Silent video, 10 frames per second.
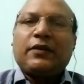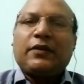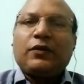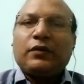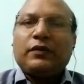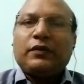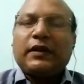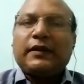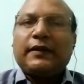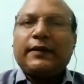that the
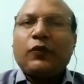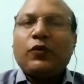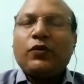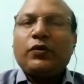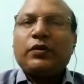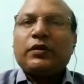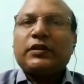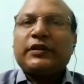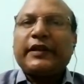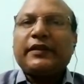more strength
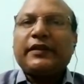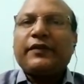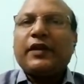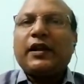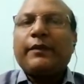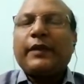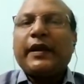we are applying,